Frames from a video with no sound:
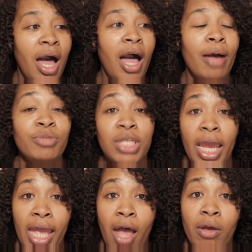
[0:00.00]
Um,
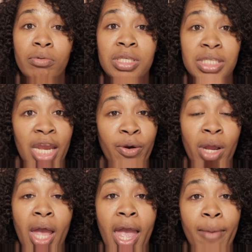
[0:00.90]
check out
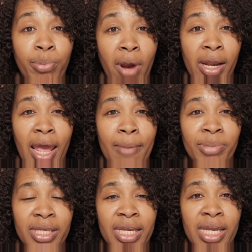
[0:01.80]
Sarah at Bright Eyed
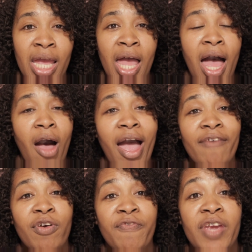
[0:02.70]
Bling. I'll
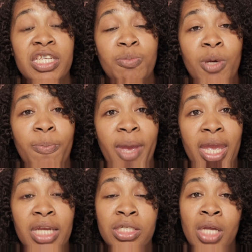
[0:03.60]
have her Facebook
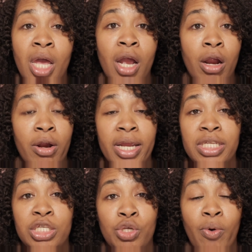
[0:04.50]
page, her
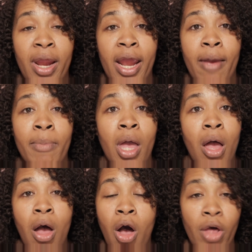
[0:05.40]
Instagram,
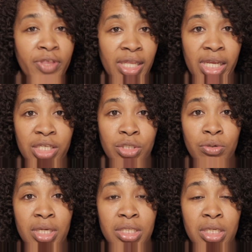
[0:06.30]
all the links you
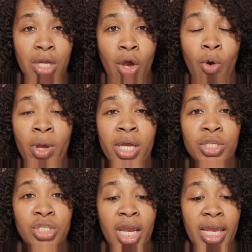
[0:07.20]
need to know.
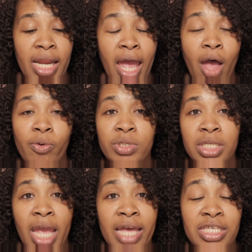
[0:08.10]
Check it out.
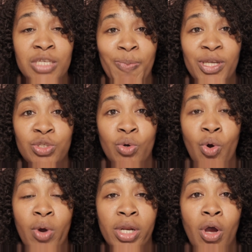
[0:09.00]
She has a special
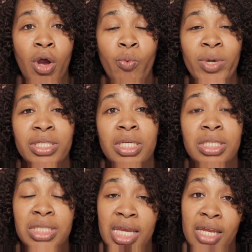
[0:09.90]
going on, which
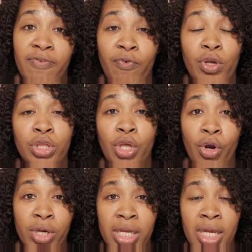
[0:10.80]
is 10 for
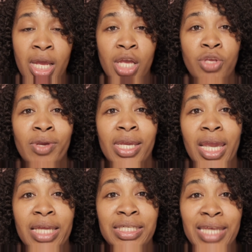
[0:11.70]
30. You can
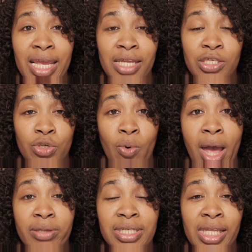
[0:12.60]
get 10 2
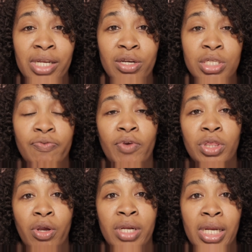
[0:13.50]
ounce glitters for
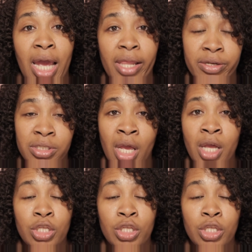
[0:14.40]
$30.